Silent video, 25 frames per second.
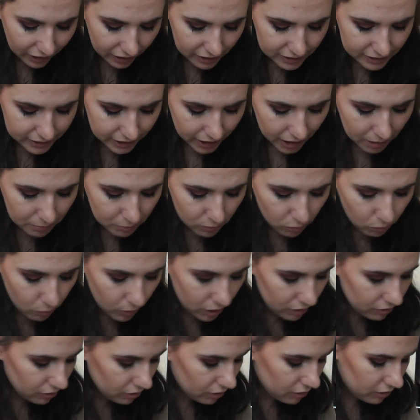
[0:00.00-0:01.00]
Same
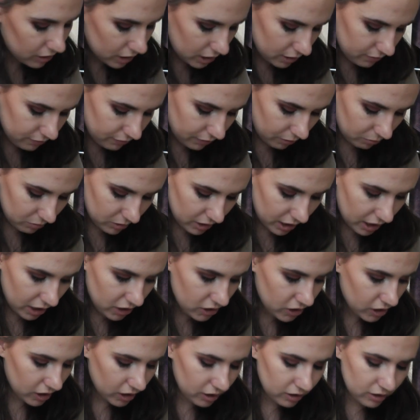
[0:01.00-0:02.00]
with the
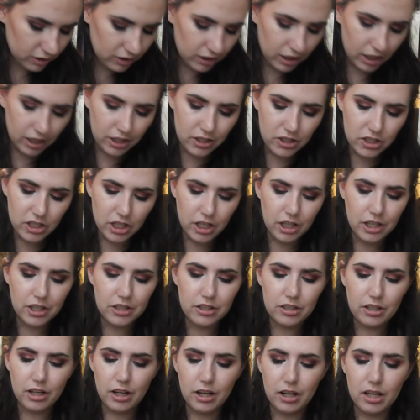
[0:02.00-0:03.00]
foundations. I
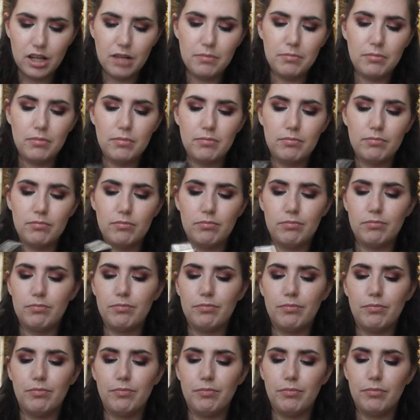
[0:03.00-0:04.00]
shared a
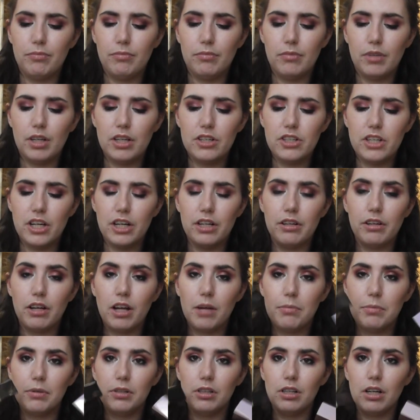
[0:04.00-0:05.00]

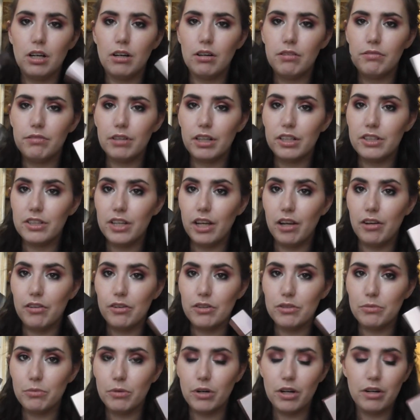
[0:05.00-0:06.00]
couple of
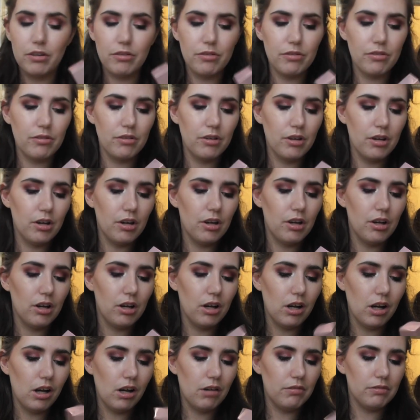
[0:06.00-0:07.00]
containers worth
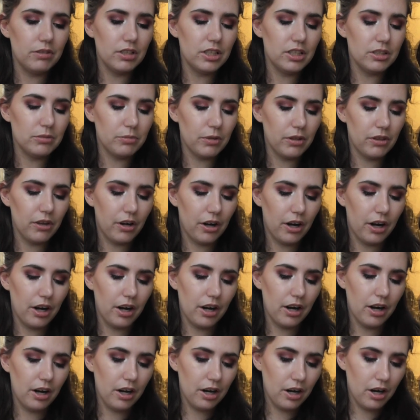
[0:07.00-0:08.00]
of these with
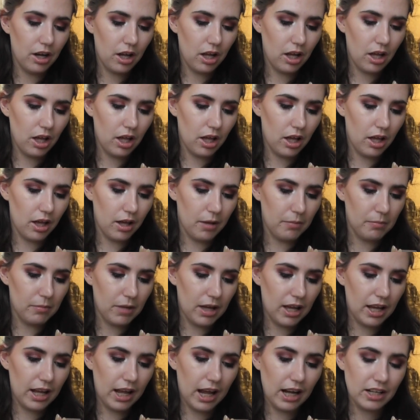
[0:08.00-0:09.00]
her. I
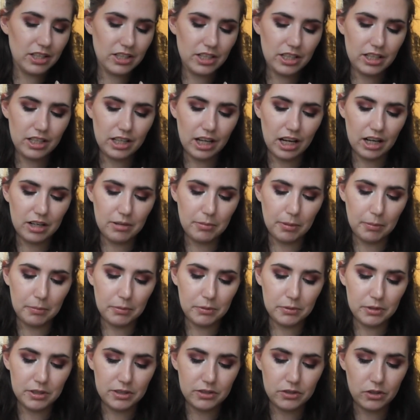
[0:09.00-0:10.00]
actually can't remember
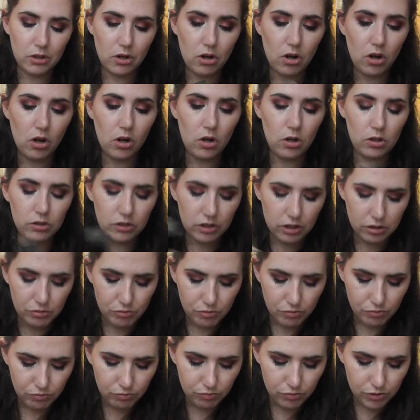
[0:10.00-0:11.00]
what these are called.
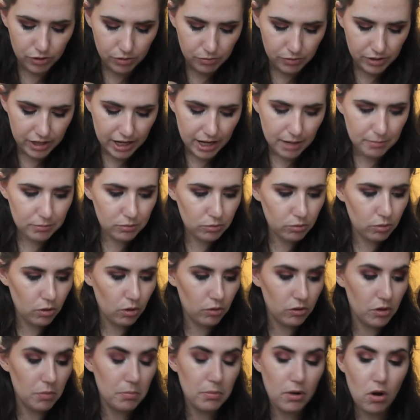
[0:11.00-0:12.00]
The names were
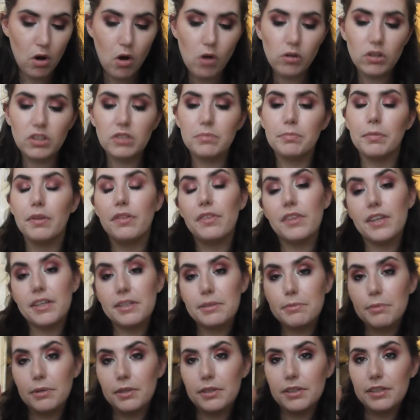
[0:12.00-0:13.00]
on the box, but
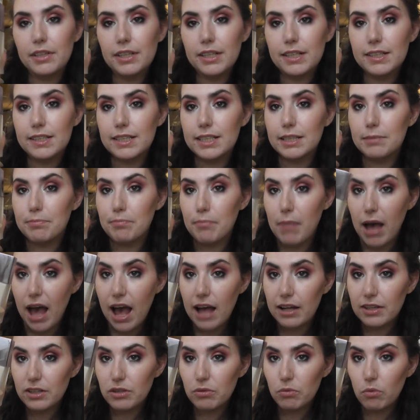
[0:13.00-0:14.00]
this one is the
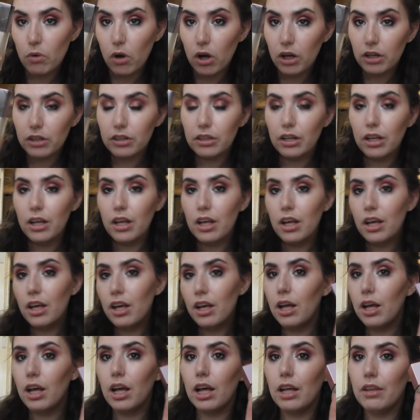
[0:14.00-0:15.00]
matte one
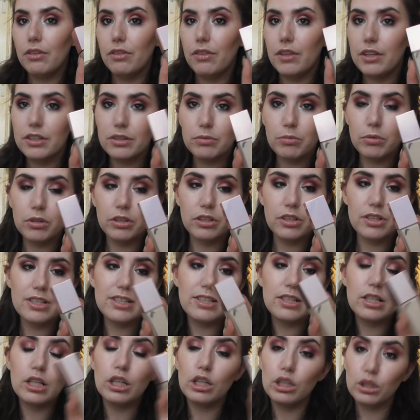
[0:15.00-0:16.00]
and this one
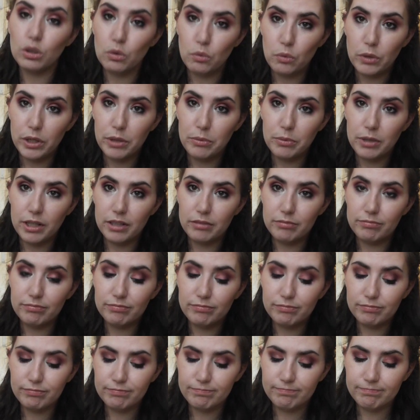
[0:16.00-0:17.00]
is the glowy one.
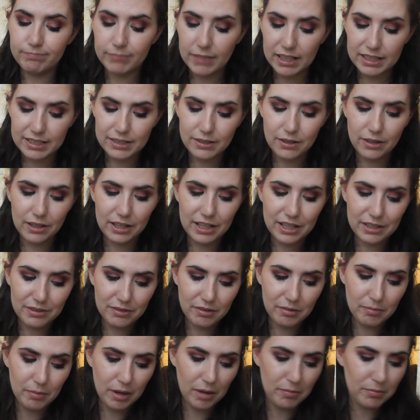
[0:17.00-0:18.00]
That's all I
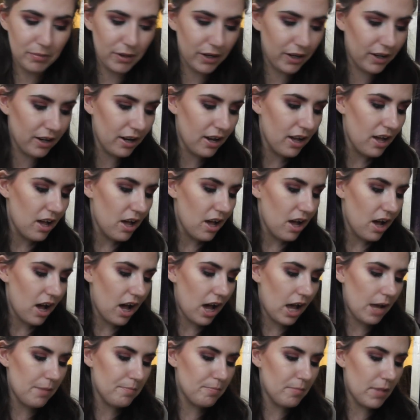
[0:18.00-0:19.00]
remember.
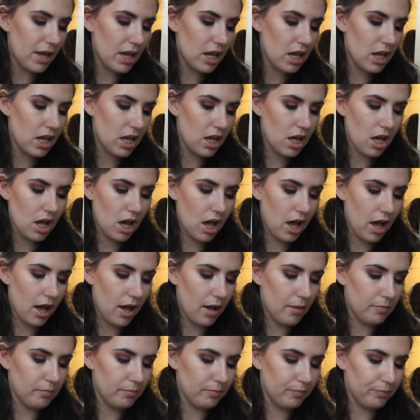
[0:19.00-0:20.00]
I may
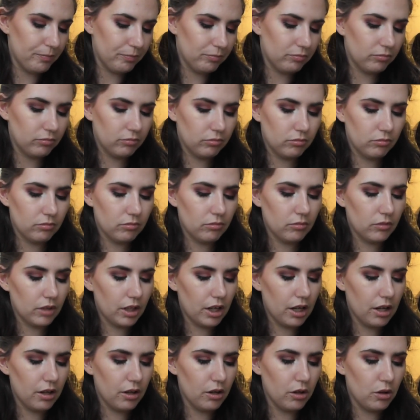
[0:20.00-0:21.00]

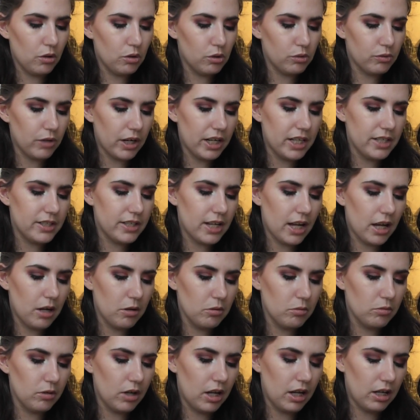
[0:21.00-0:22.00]
go right
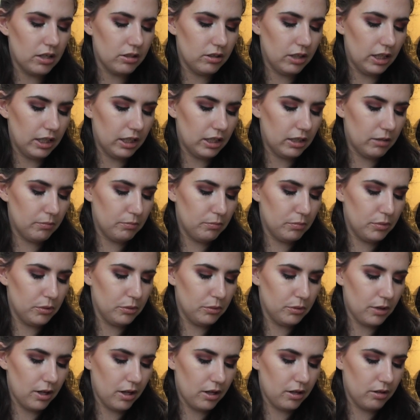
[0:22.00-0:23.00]
down and like
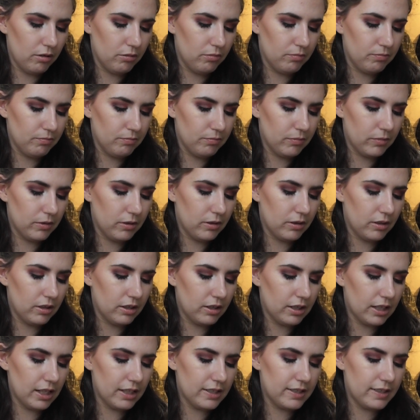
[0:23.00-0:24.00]
put a
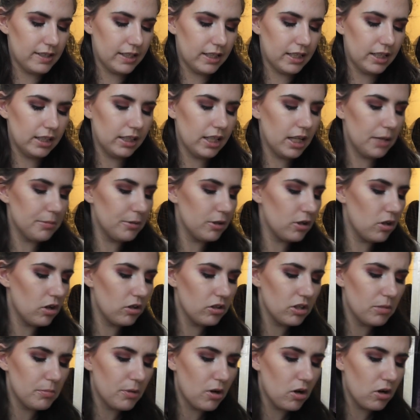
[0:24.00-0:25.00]
sticky label
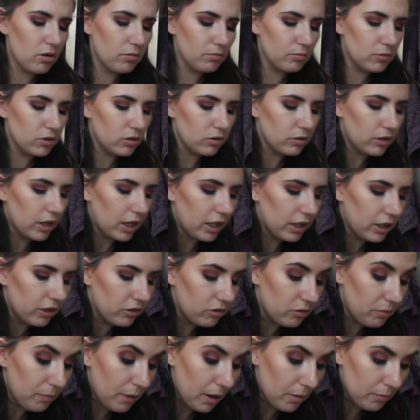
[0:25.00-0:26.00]
on the bottom so that I
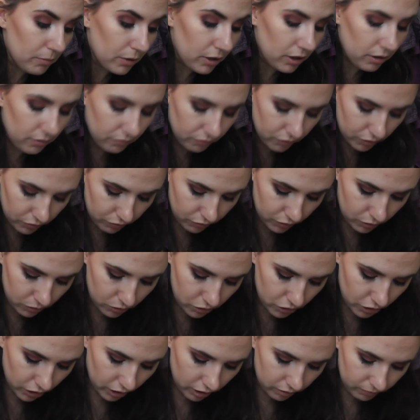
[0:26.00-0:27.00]
can remember for
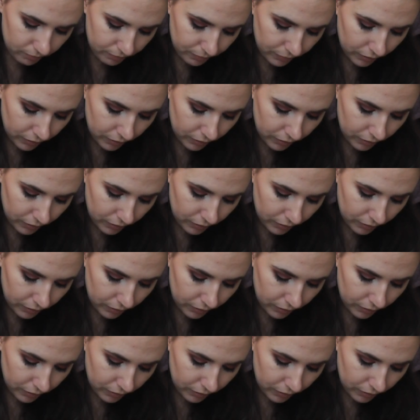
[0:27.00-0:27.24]
future.